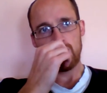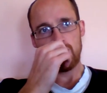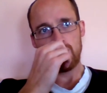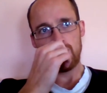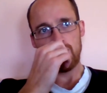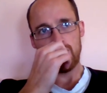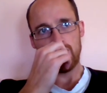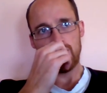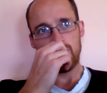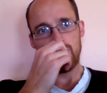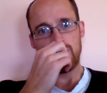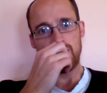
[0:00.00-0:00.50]

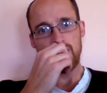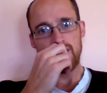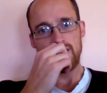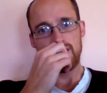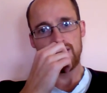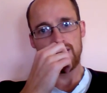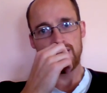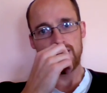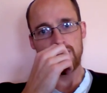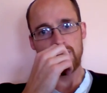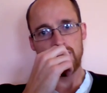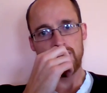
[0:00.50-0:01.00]
not
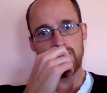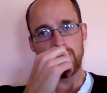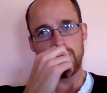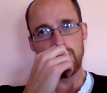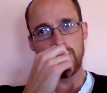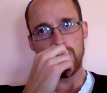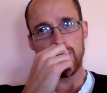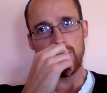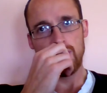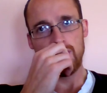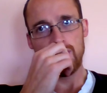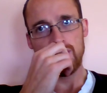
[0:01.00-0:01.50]
complacent, but the
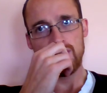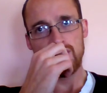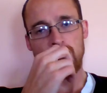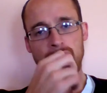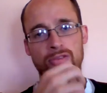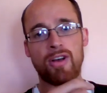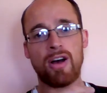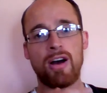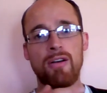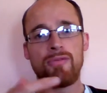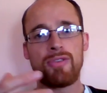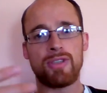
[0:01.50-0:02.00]
more
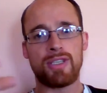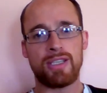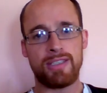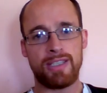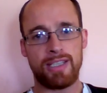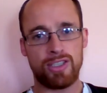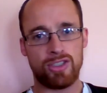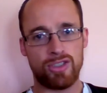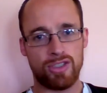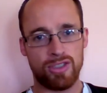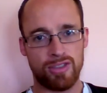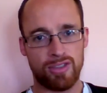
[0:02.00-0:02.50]
self-confident
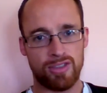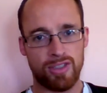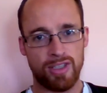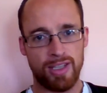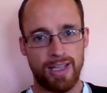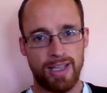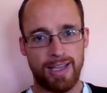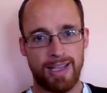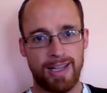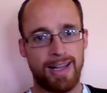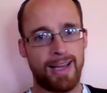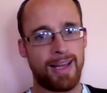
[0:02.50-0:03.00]
nations
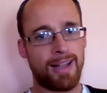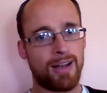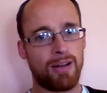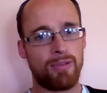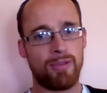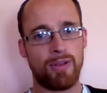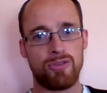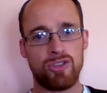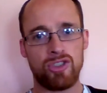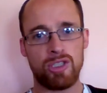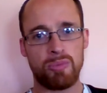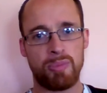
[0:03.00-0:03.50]
can handle
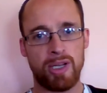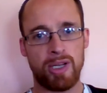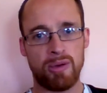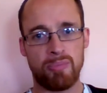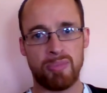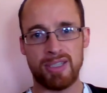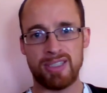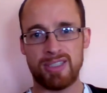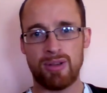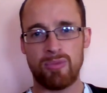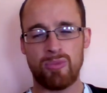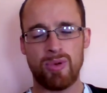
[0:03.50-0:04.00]
refugees better
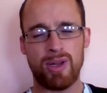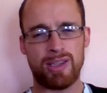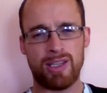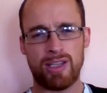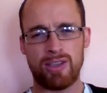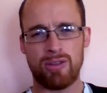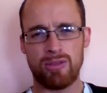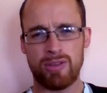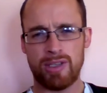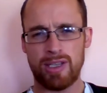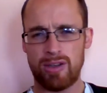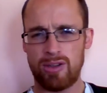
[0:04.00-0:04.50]
because
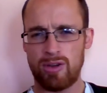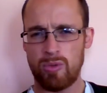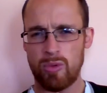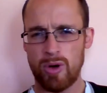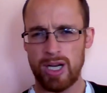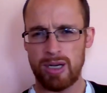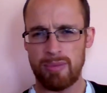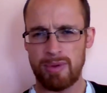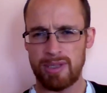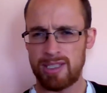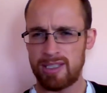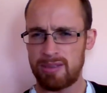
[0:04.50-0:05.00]
they don't get all
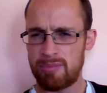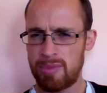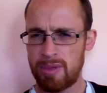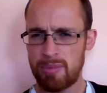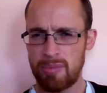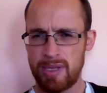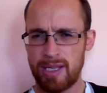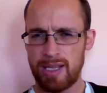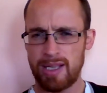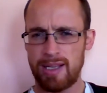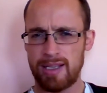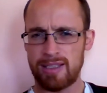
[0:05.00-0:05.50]
worried about
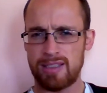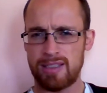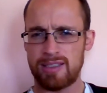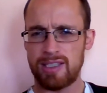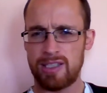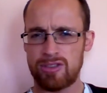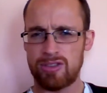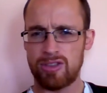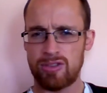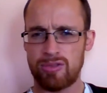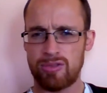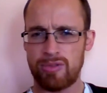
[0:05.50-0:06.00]
them being an
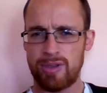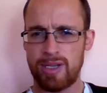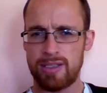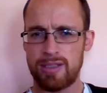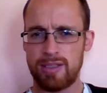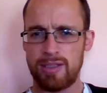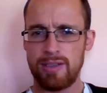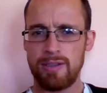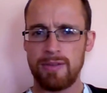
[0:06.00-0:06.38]
existential threat.